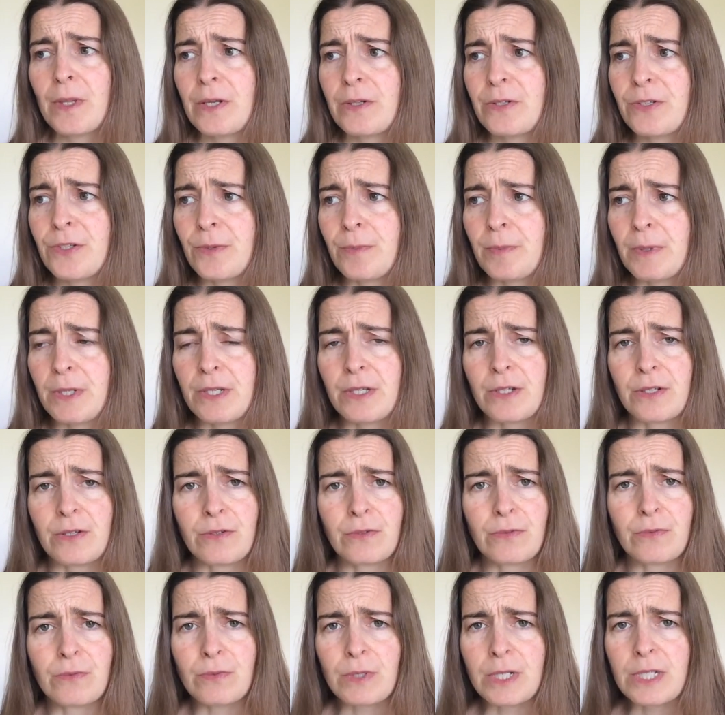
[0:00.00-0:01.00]
to
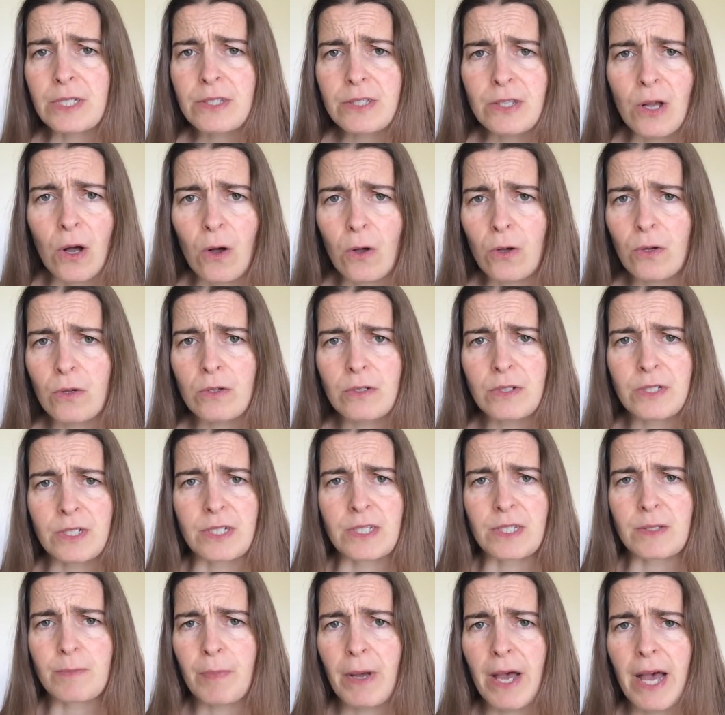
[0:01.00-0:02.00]
be resold
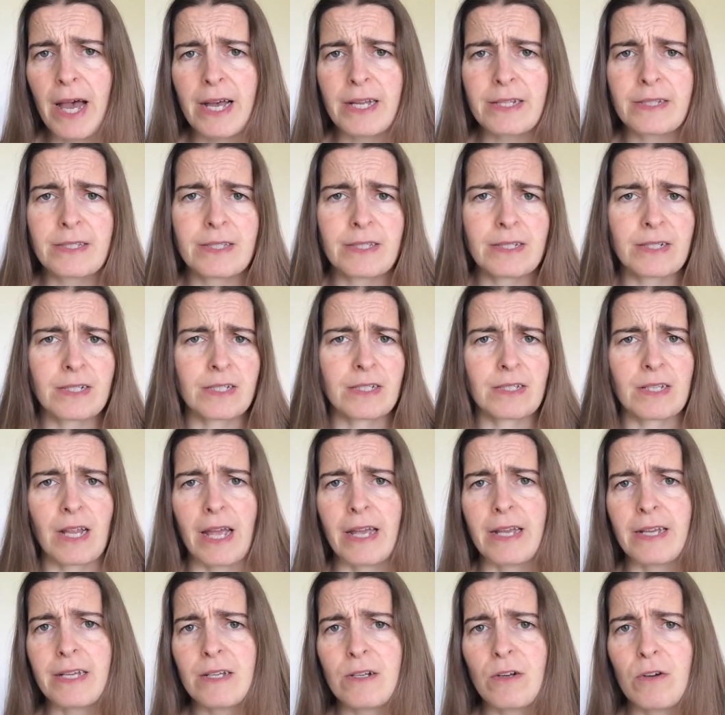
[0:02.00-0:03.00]
as pets,
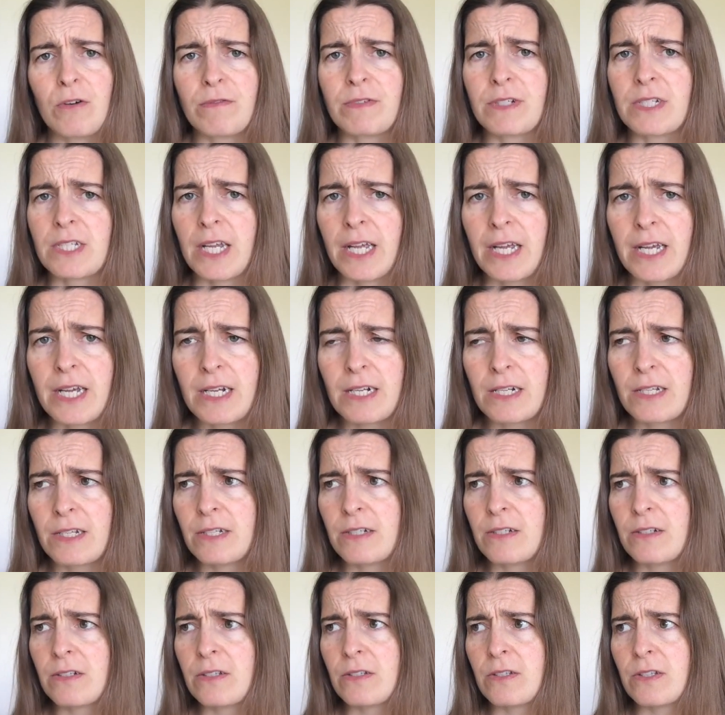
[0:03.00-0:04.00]
taken over to
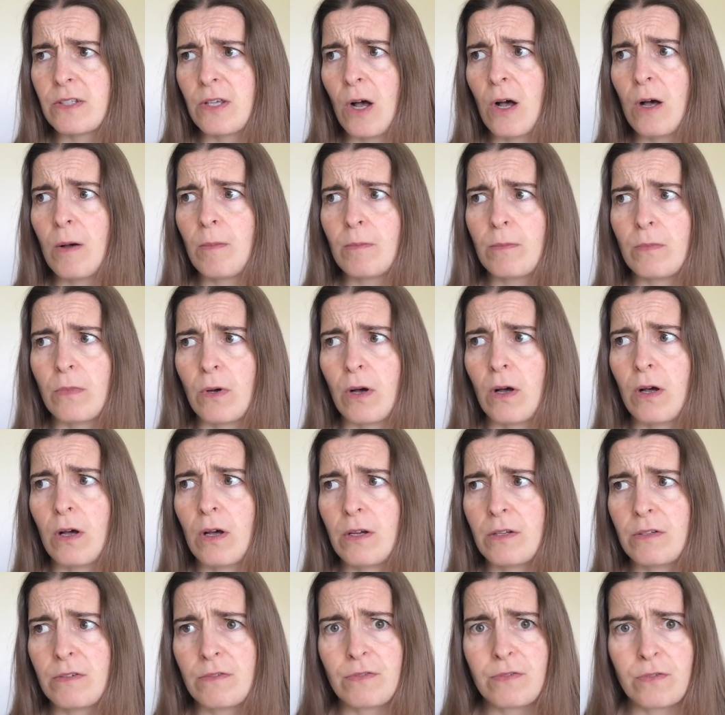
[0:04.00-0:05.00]
England, some
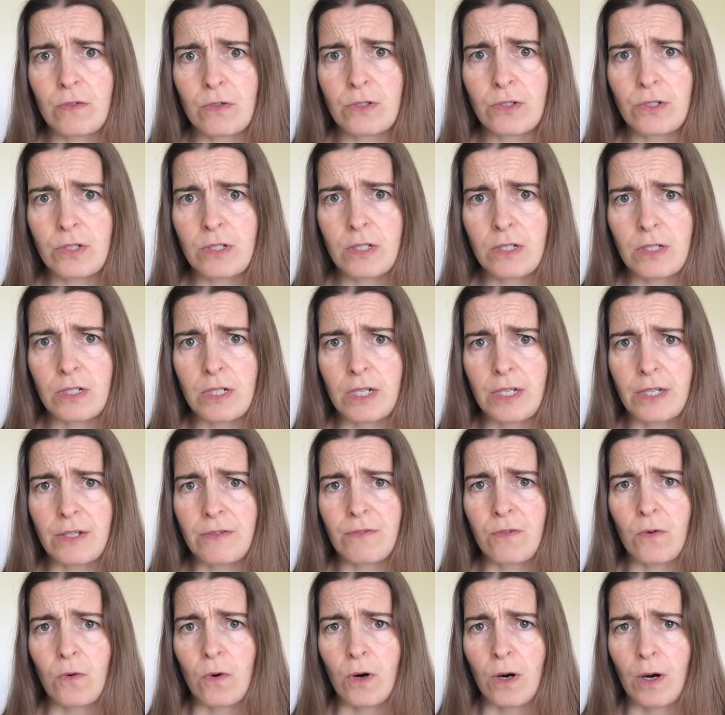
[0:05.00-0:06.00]
unfortunately
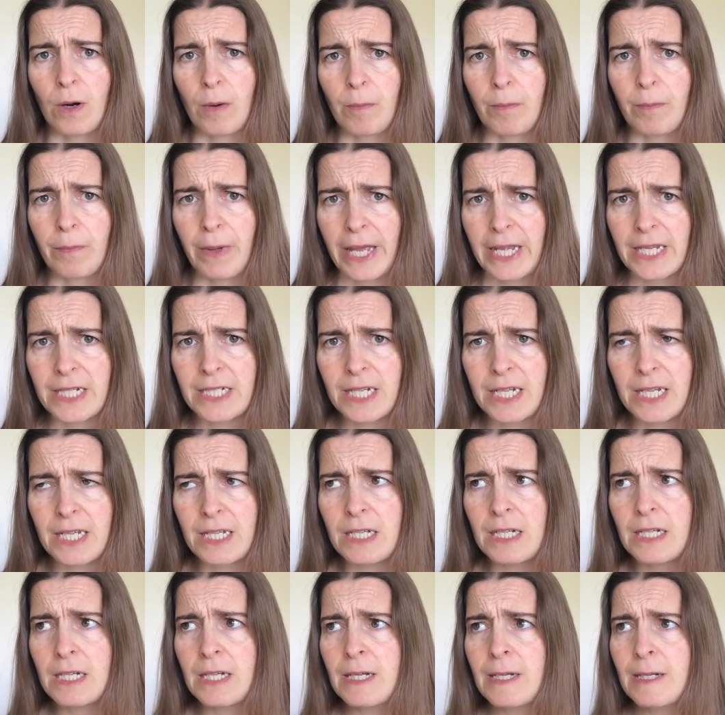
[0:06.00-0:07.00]
for
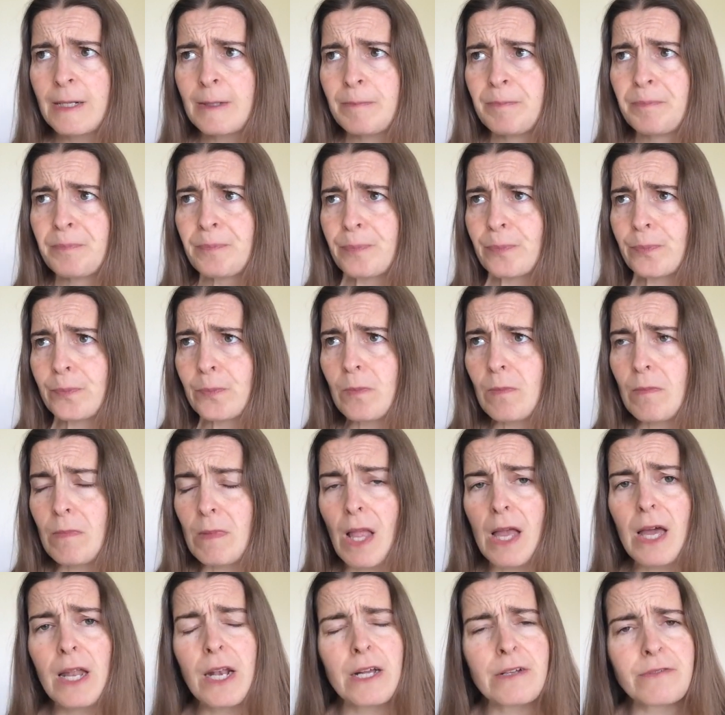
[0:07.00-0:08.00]
baiting.
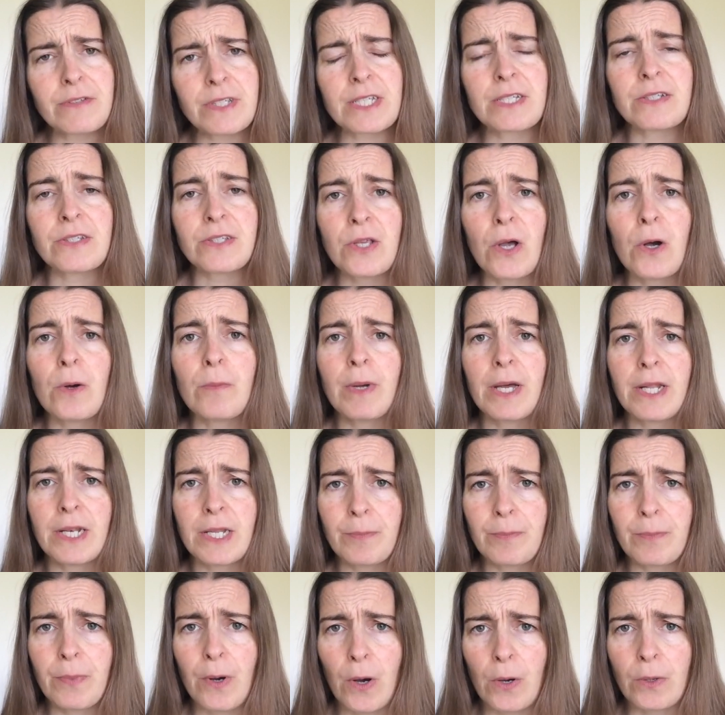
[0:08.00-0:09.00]
And I've seen so
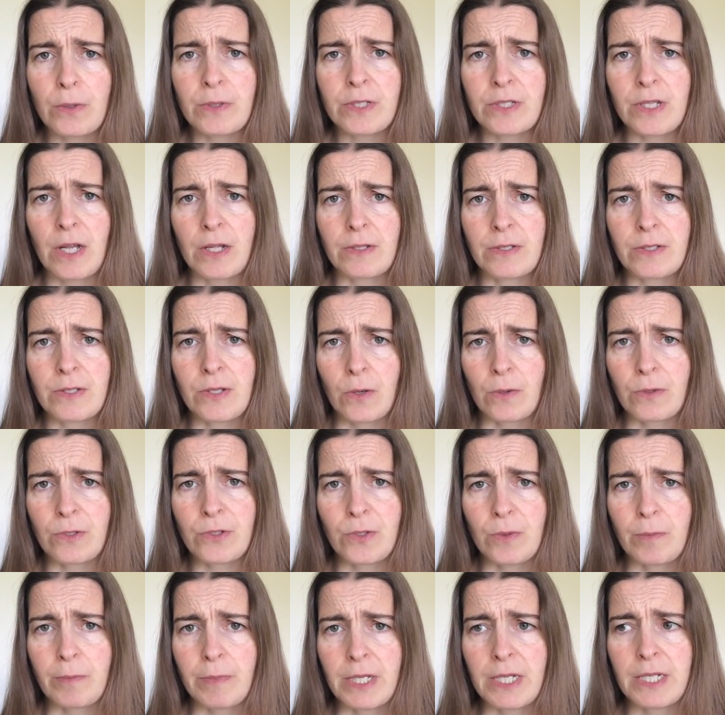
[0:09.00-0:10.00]
many posts on
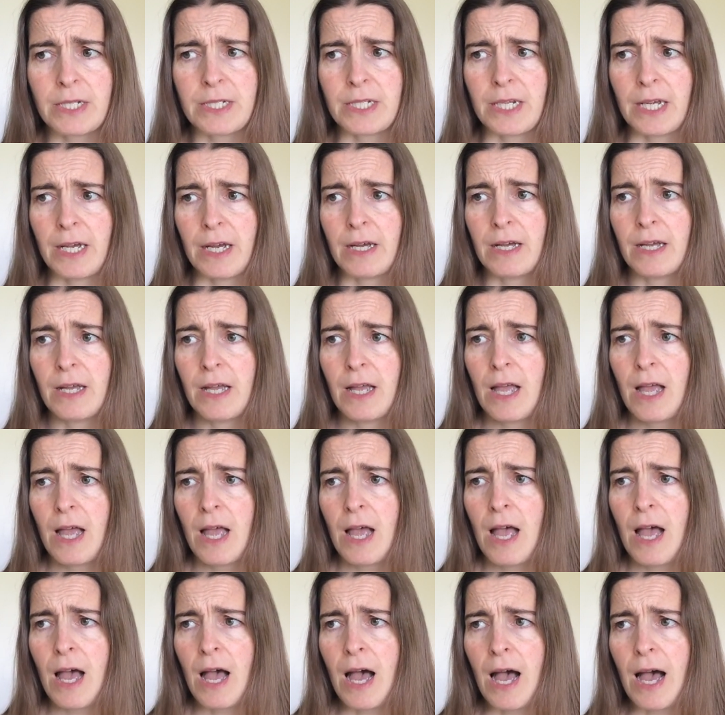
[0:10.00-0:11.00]
social media,
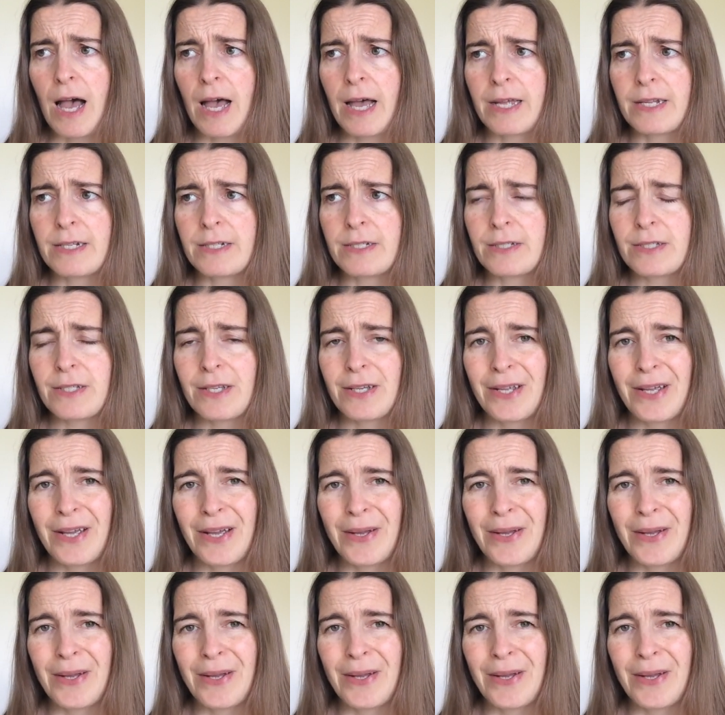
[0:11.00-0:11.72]
and